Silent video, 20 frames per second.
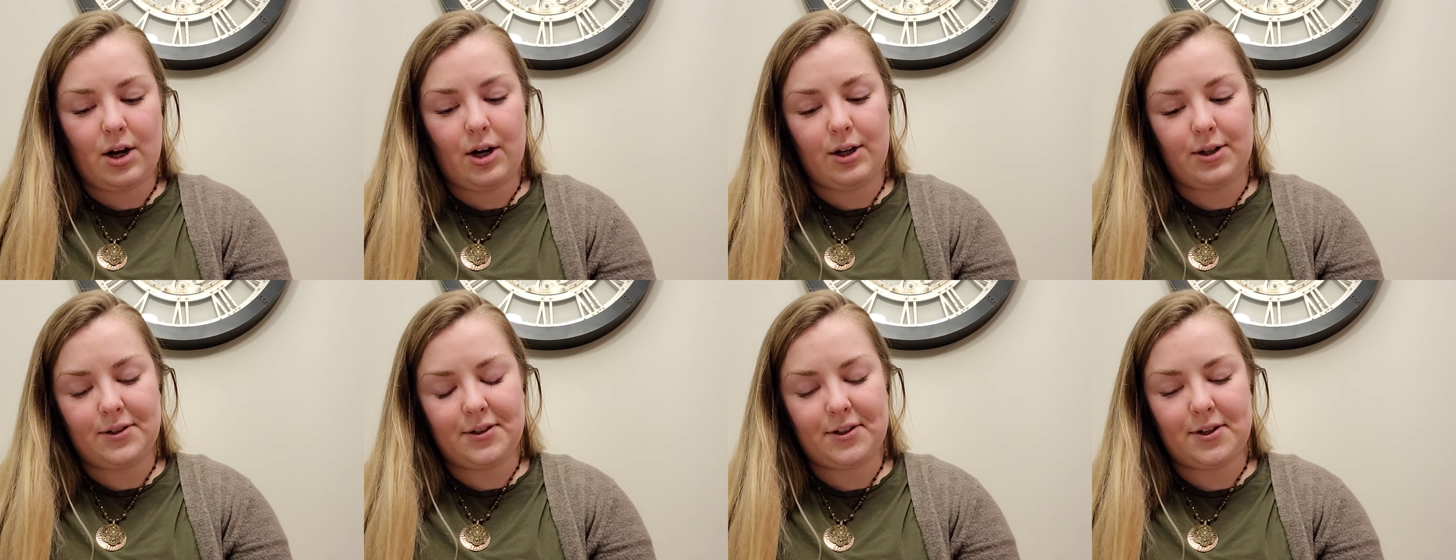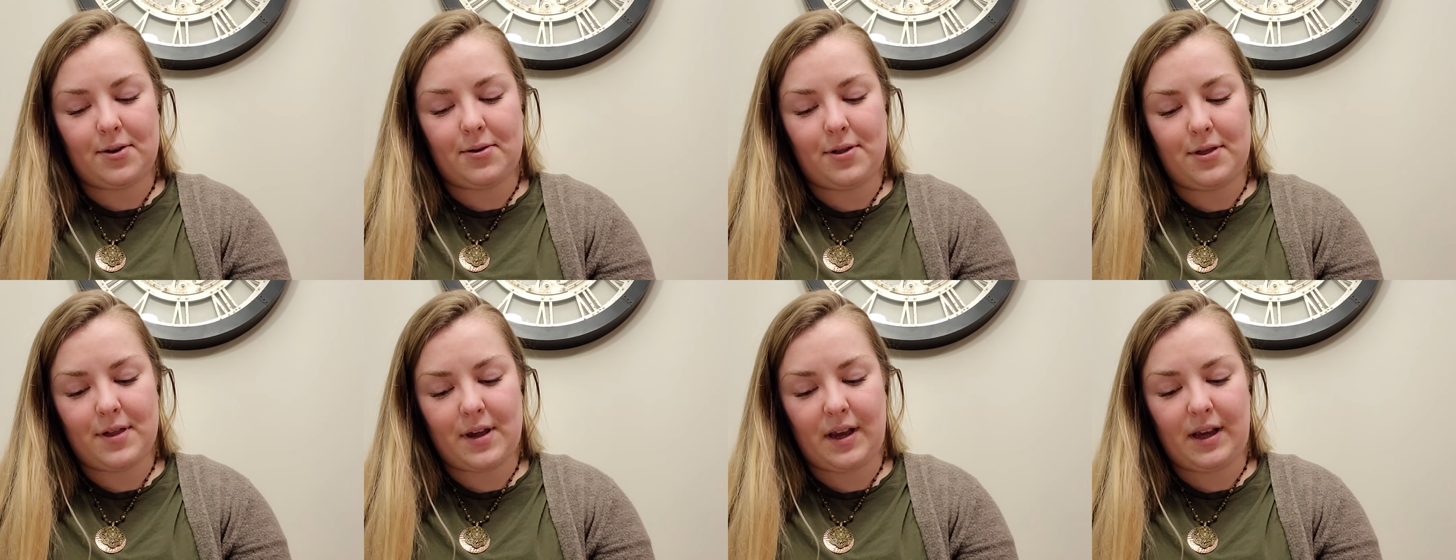also
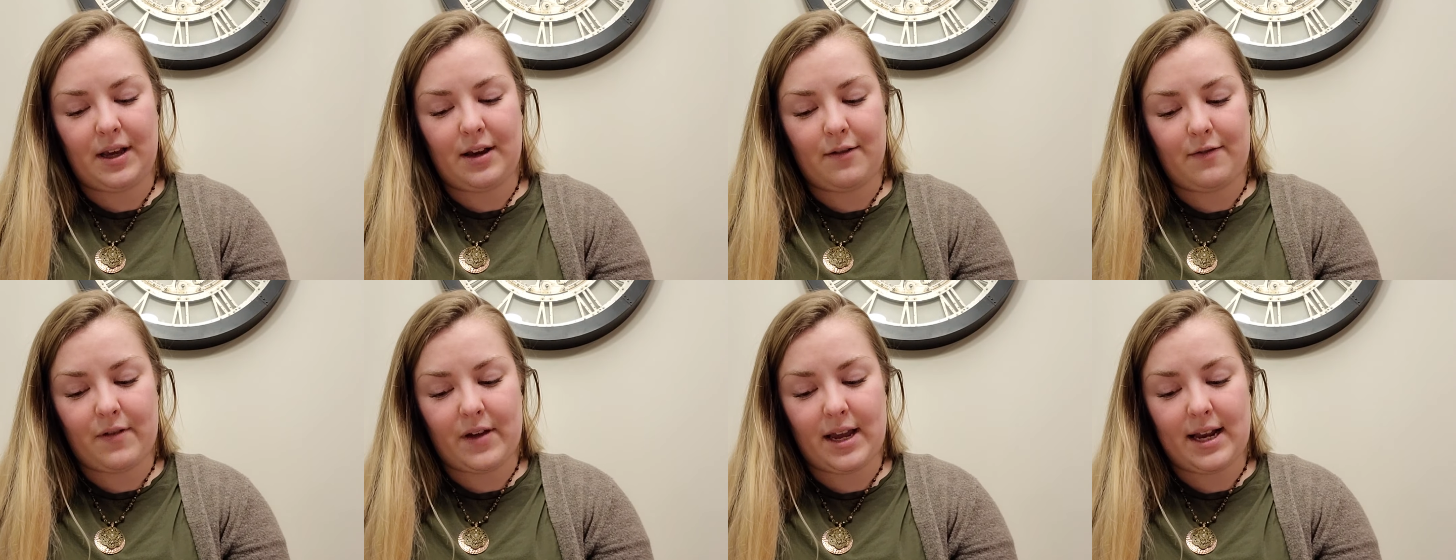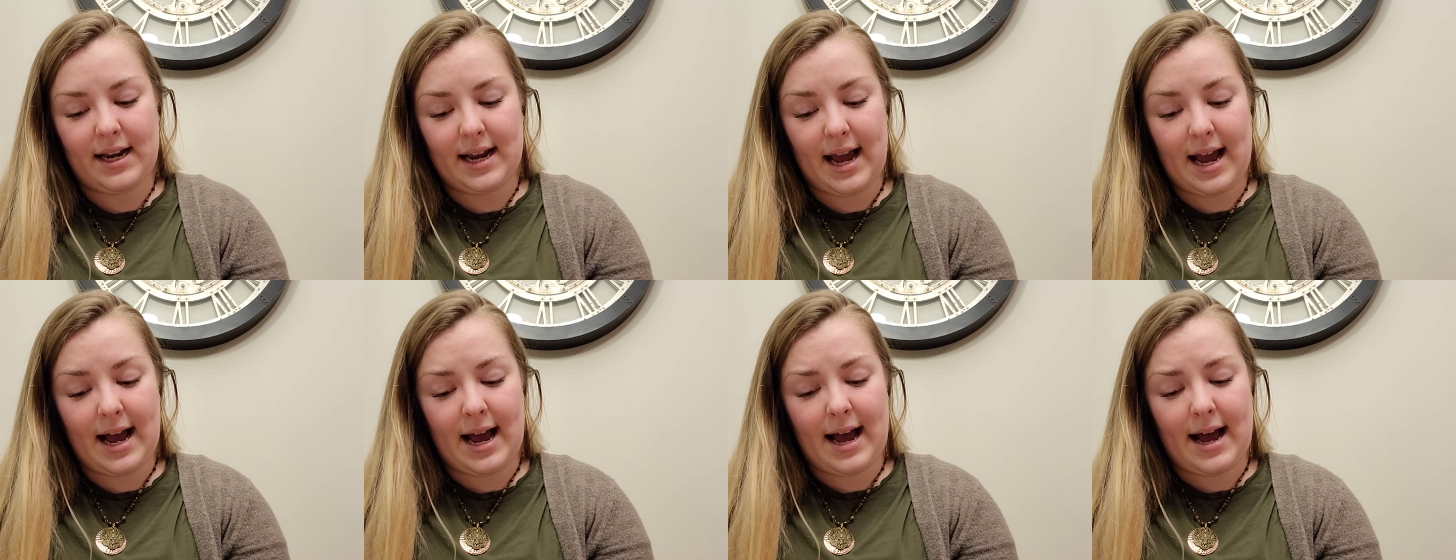think of
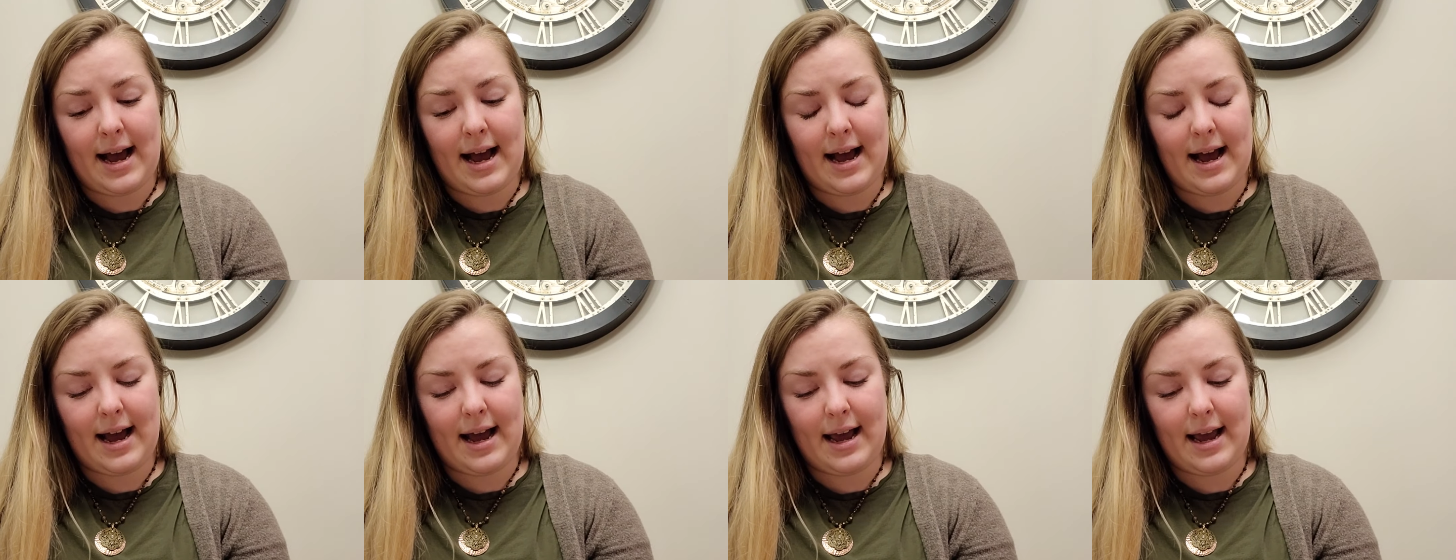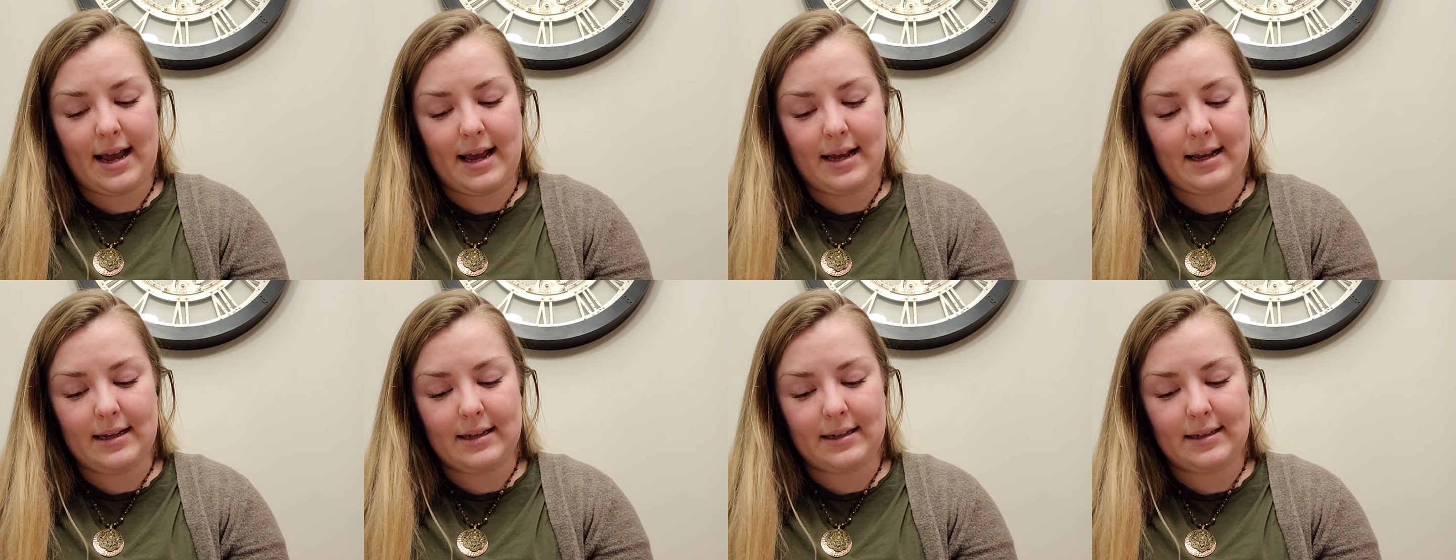it
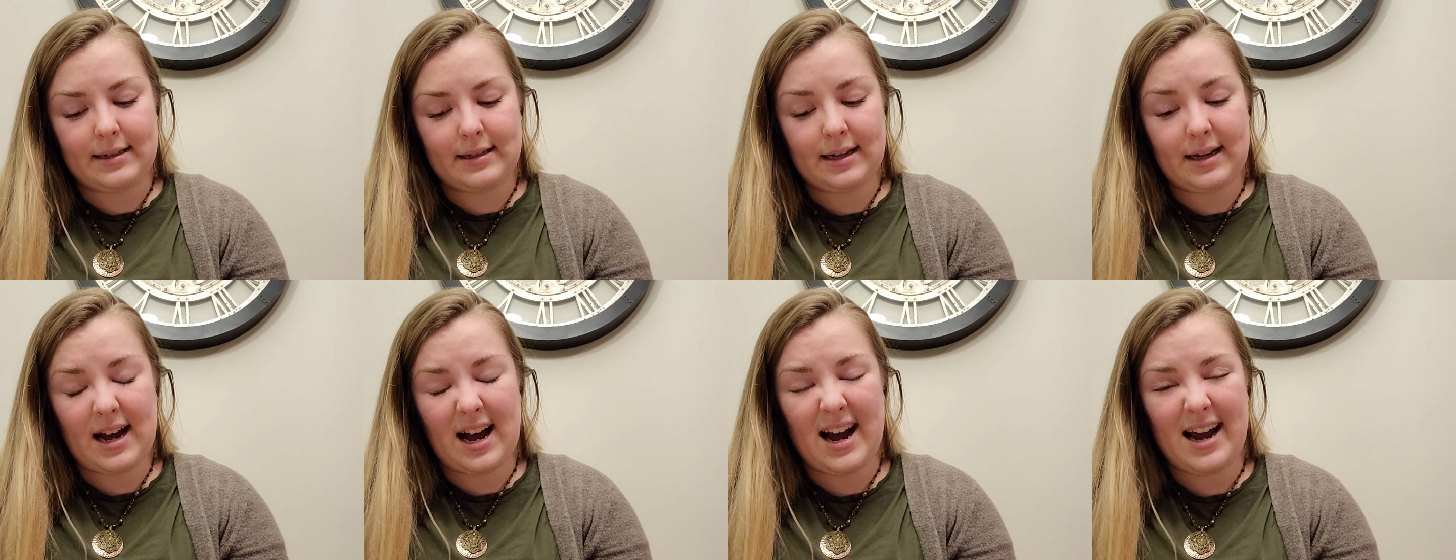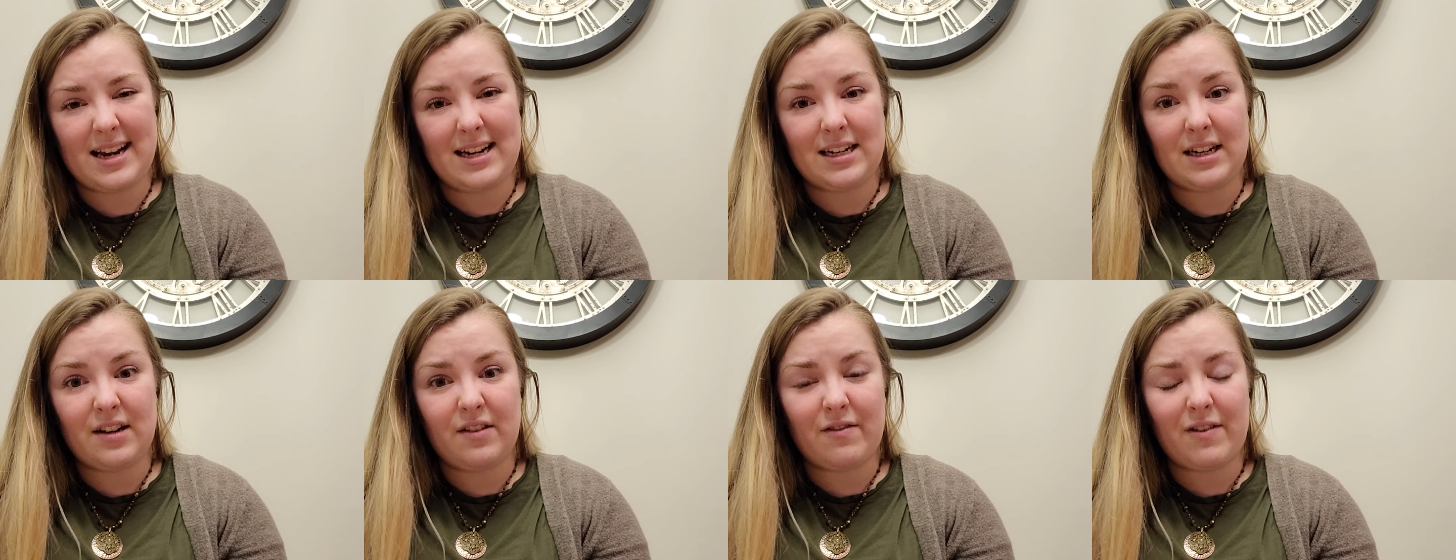as
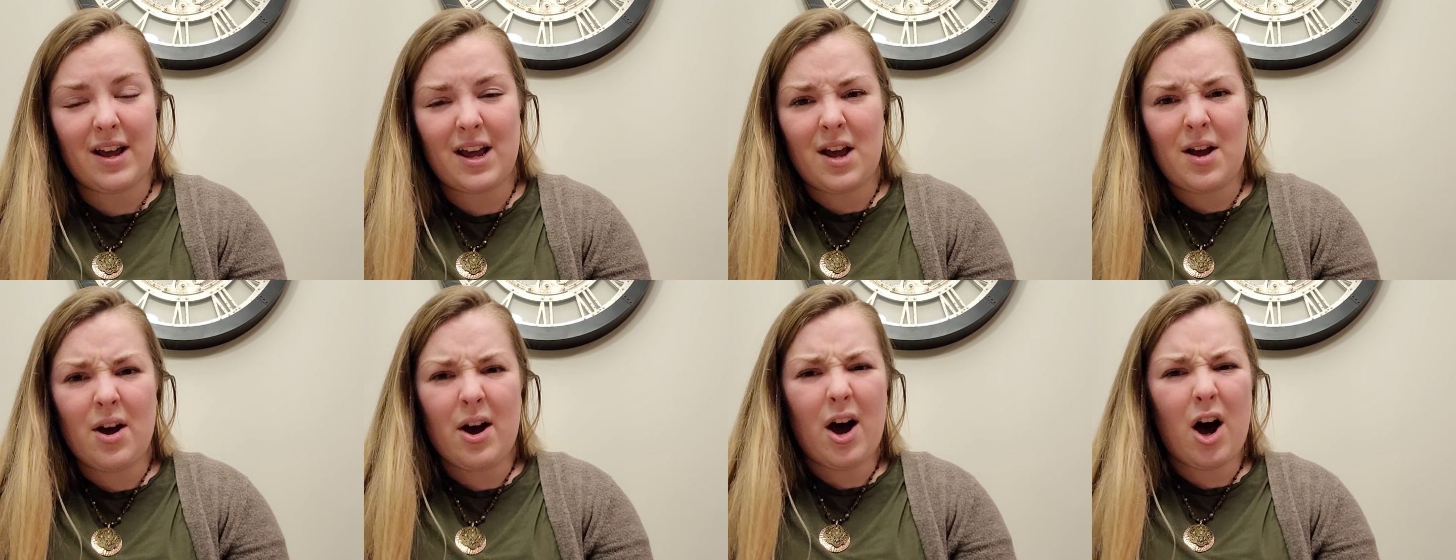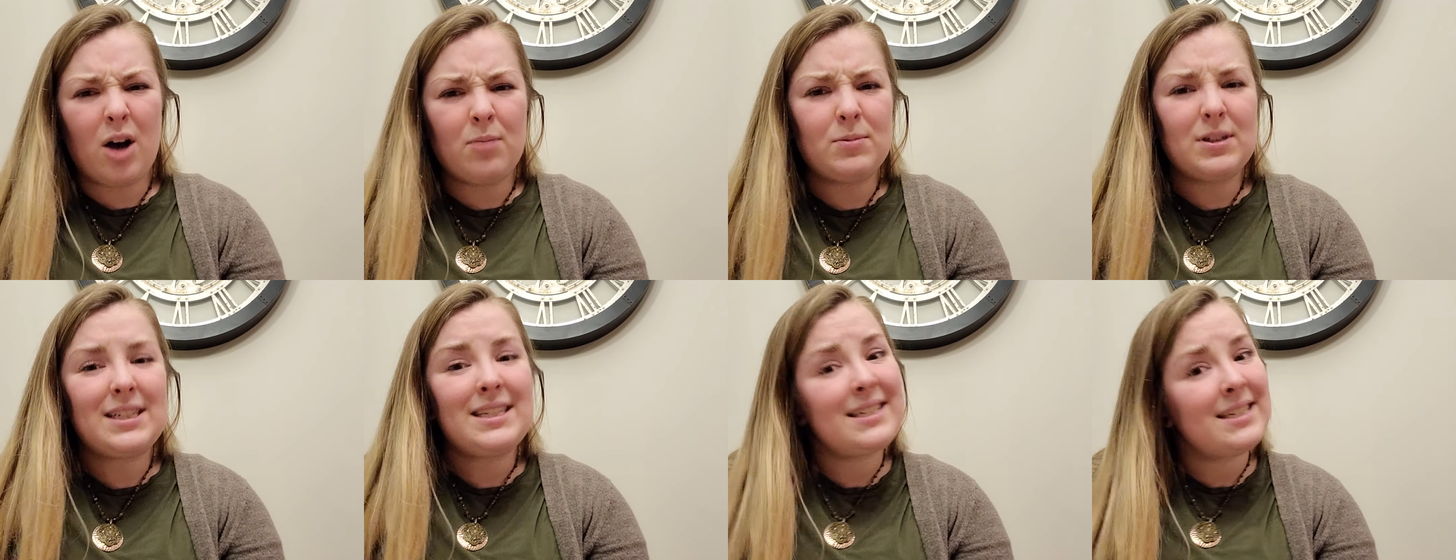kind of
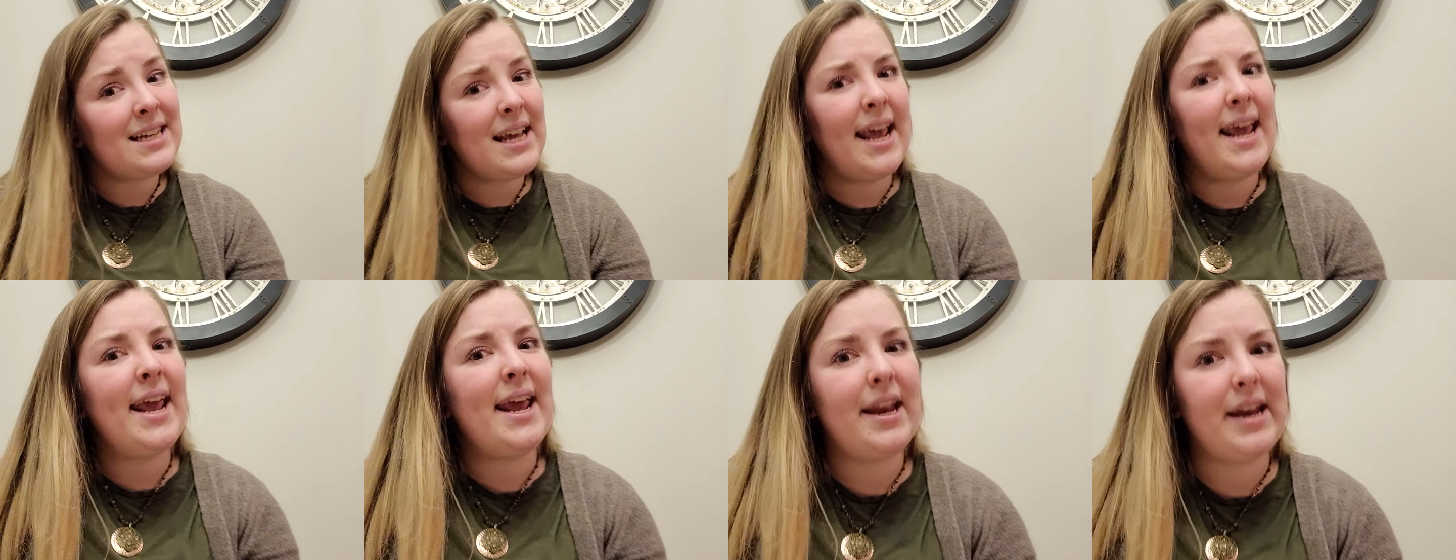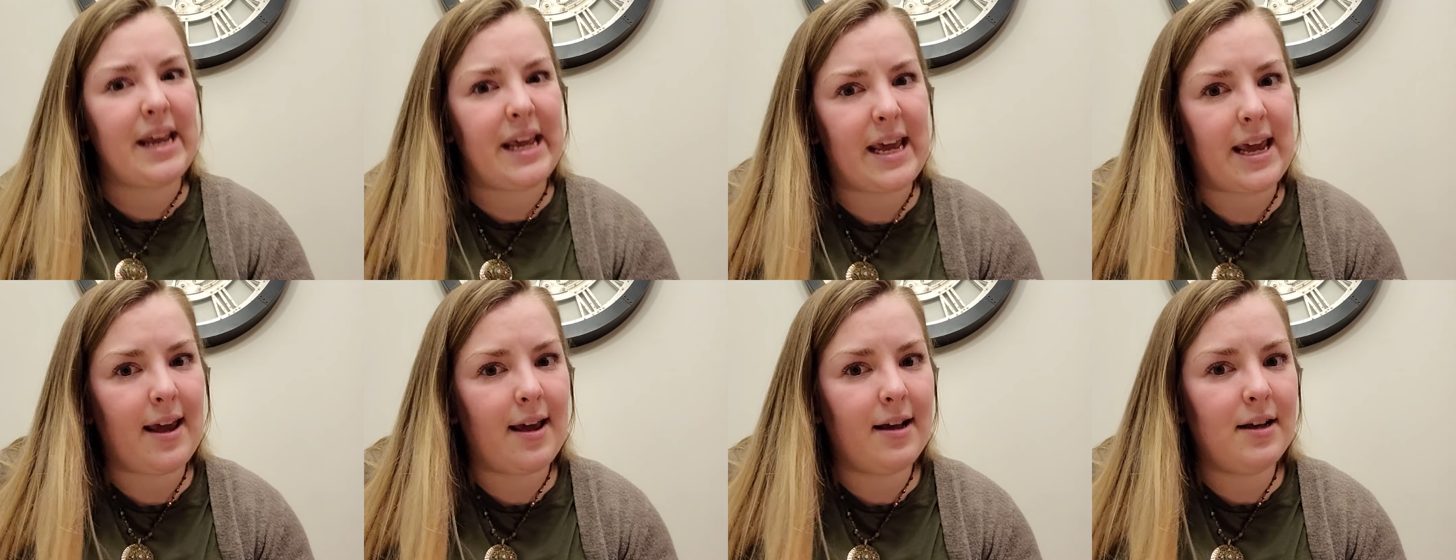almost
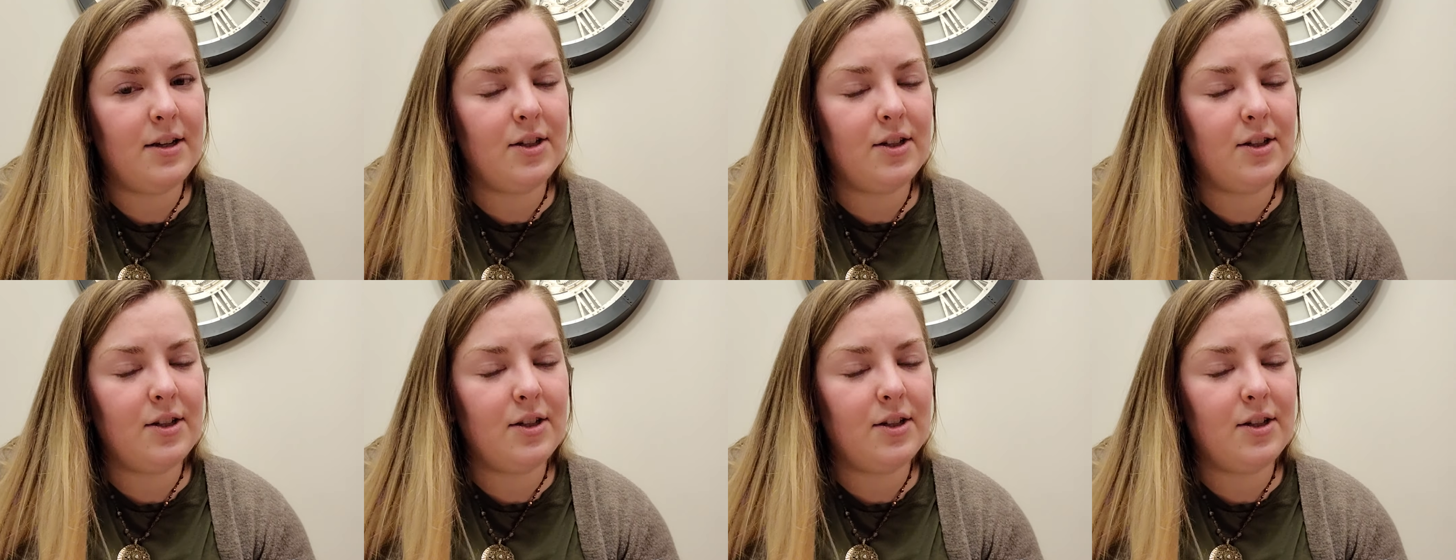tinny.